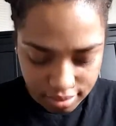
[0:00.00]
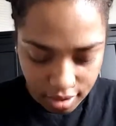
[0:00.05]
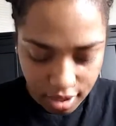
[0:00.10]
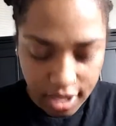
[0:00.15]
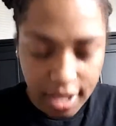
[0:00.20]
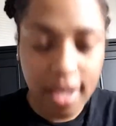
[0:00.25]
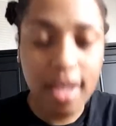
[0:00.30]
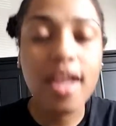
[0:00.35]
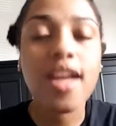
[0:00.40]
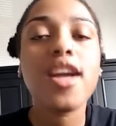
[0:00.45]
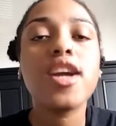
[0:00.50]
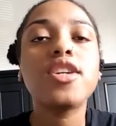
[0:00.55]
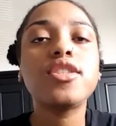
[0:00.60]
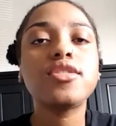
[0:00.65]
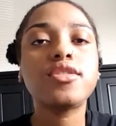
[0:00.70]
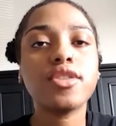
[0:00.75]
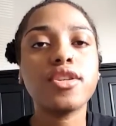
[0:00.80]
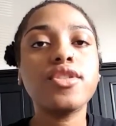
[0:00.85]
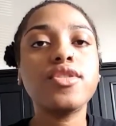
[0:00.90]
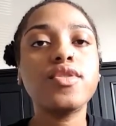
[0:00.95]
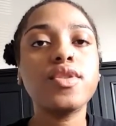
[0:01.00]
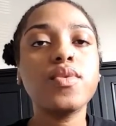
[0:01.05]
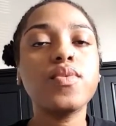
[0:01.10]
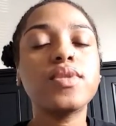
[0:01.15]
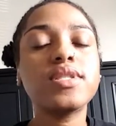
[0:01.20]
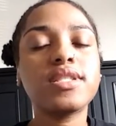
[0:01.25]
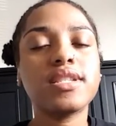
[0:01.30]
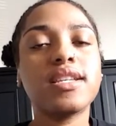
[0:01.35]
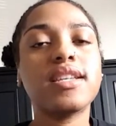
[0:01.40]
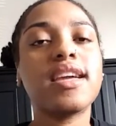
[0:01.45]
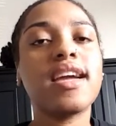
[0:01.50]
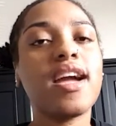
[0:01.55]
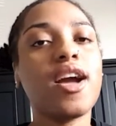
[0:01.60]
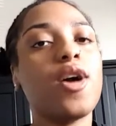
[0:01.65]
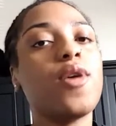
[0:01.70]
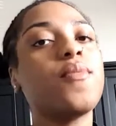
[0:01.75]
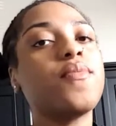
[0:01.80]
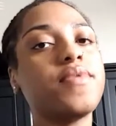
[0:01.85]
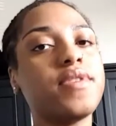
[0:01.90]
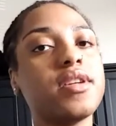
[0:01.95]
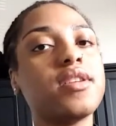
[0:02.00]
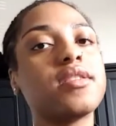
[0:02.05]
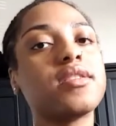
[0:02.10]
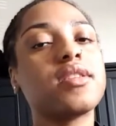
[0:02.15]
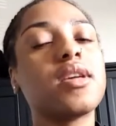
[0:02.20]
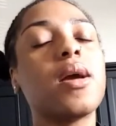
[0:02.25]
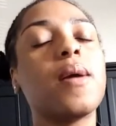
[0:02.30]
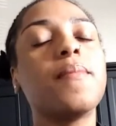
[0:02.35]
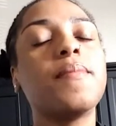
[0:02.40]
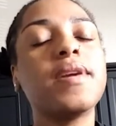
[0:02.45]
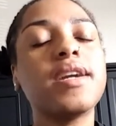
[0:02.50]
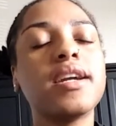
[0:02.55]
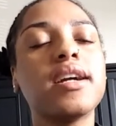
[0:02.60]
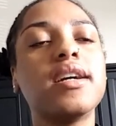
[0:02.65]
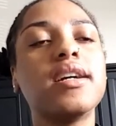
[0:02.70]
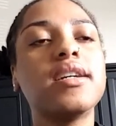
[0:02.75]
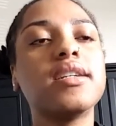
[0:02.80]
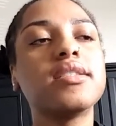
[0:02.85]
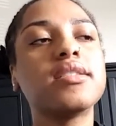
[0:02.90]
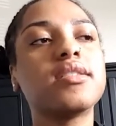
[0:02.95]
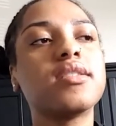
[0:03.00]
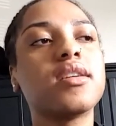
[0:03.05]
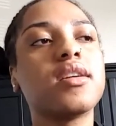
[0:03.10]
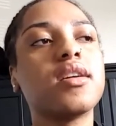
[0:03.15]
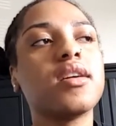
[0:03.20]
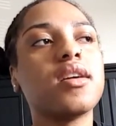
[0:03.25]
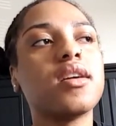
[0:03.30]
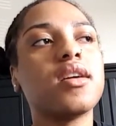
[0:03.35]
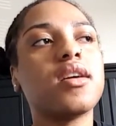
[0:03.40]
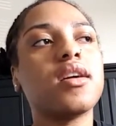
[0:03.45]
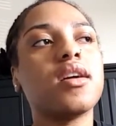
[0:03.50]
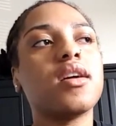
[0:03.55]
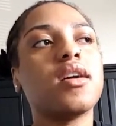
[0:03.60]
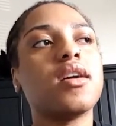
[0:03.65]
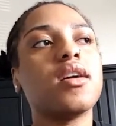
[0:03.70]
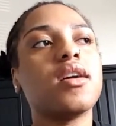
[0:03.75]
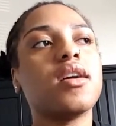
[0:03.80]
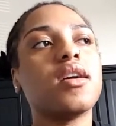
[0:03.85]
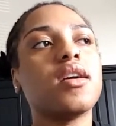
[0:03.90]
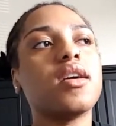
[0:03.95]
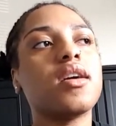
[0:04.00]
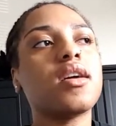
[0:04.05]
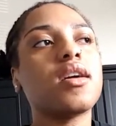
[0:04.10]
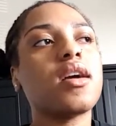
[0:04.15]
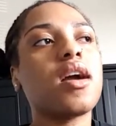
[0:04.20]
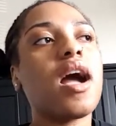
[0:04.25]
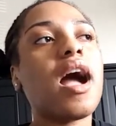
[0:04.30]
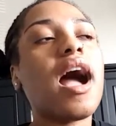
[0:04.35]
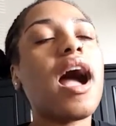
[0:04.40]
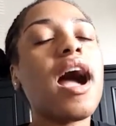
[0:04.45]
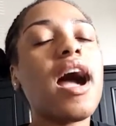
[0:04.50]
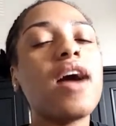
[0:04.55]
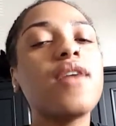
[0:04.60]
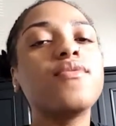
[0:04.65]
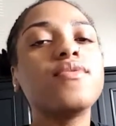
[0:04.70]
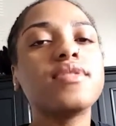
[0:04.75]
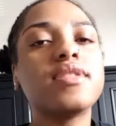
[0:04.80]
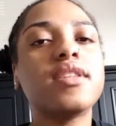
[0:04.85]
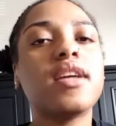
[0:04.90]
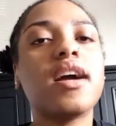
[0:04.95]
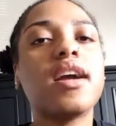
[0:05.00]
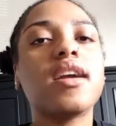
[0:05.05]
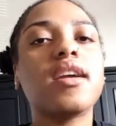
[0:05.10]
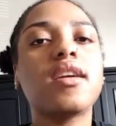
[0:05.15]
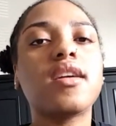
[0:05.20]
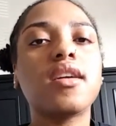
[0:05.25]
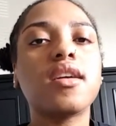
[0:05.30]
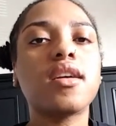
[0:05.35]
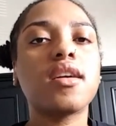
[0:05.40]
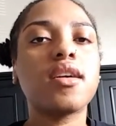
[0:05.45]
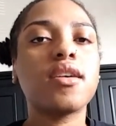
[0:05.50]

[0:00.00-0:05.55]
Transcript: okay, surgery was going to help this because I was like,